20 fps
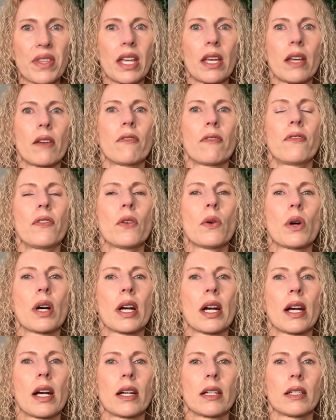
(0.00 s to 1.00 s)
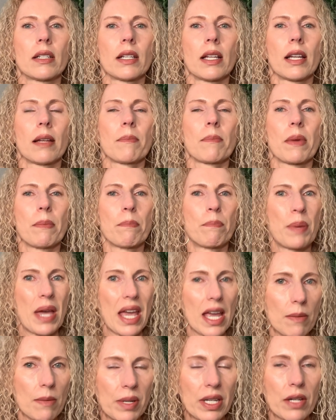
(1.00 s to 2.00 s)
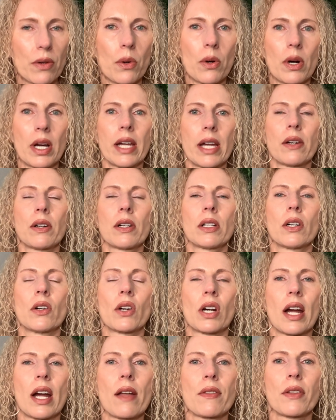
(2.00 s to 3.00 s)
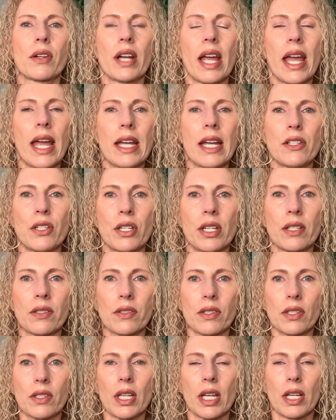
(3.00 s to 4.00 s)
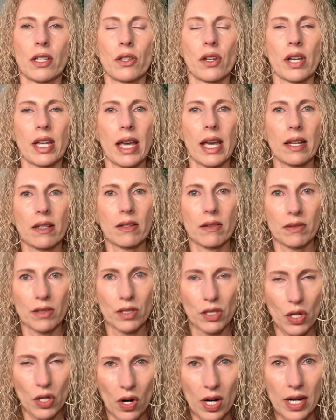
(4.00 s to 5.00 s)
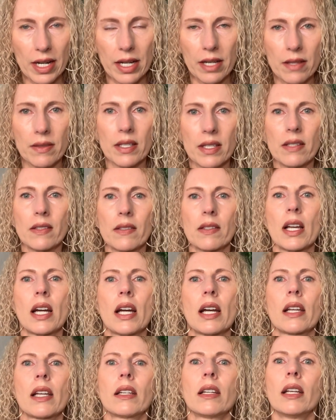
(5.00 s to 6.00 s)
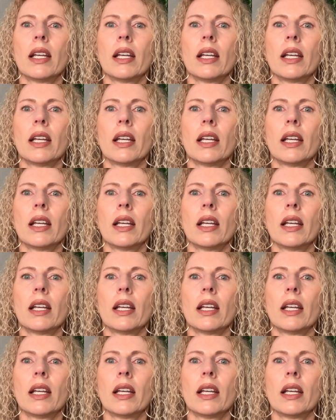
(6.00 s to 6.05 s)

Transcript: for baby oil or other agents to get dark in the sun.